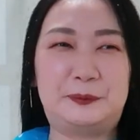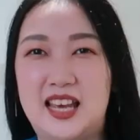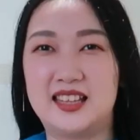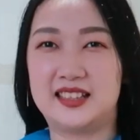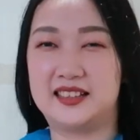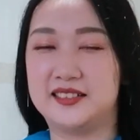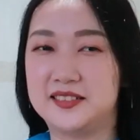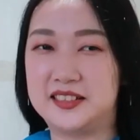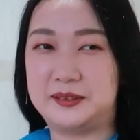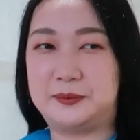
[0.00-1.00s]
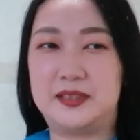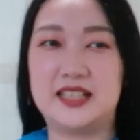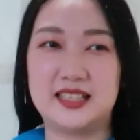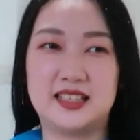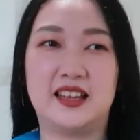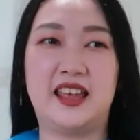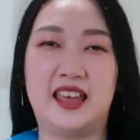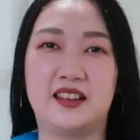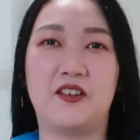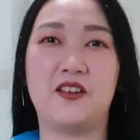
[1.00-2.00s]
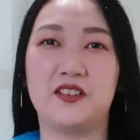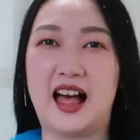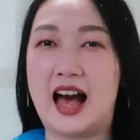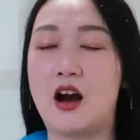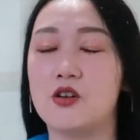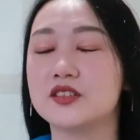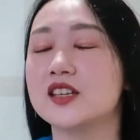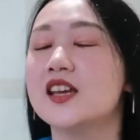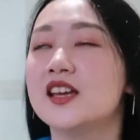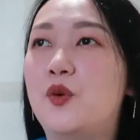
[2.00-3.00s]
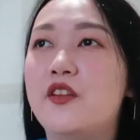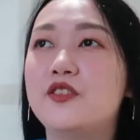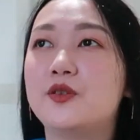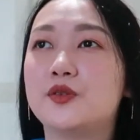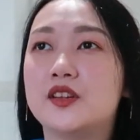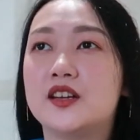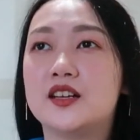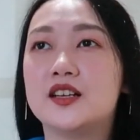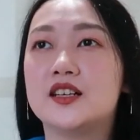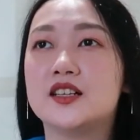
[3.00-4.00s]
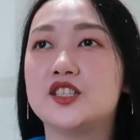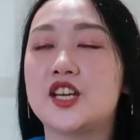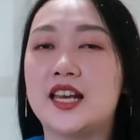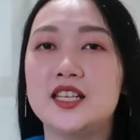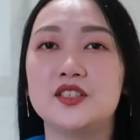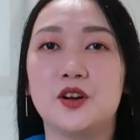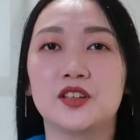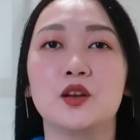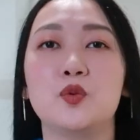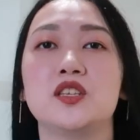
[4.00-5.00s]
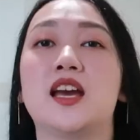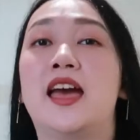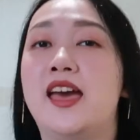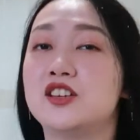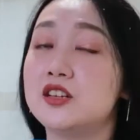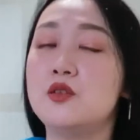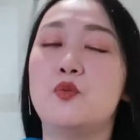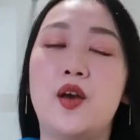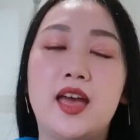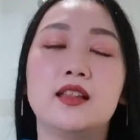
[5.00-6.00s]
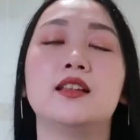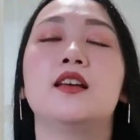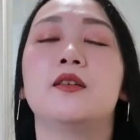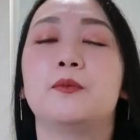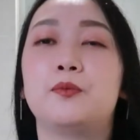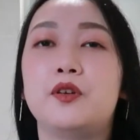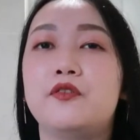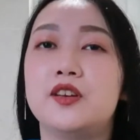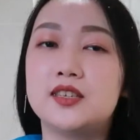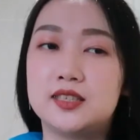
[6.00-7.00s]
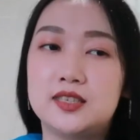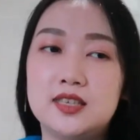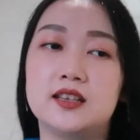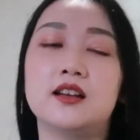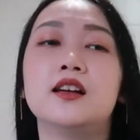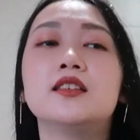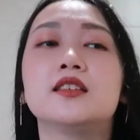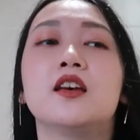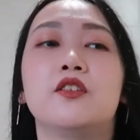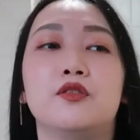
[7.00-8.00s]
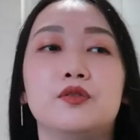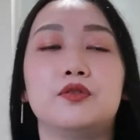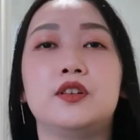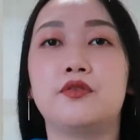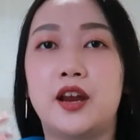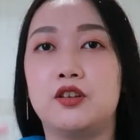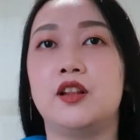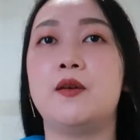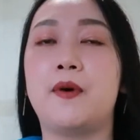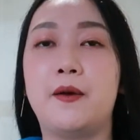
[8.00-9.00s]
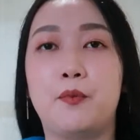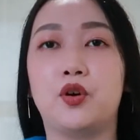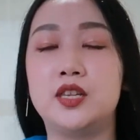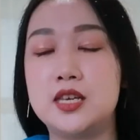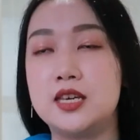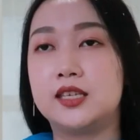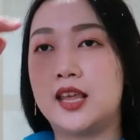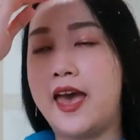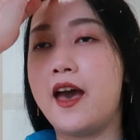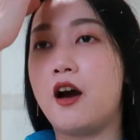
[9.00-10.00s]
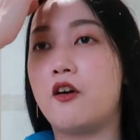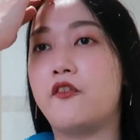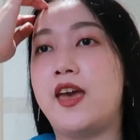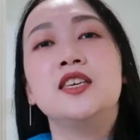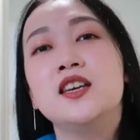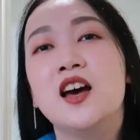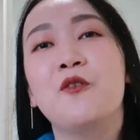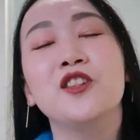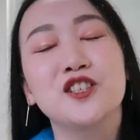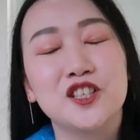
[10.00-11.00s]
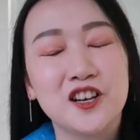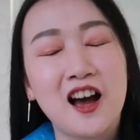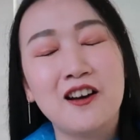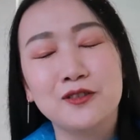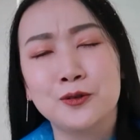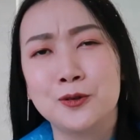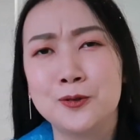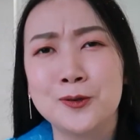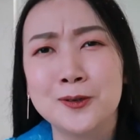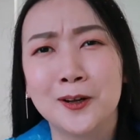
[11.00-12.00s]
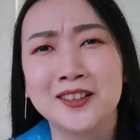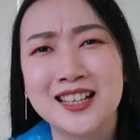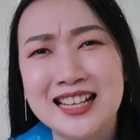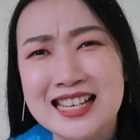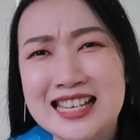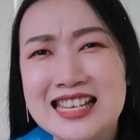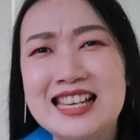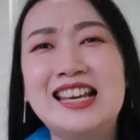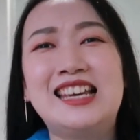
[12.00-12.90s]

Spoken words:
get the blood and all out. I went to the Chinese doctor, which I actually went previous years to regulate my body's health. Here I want to shout out to you, Dr. Ee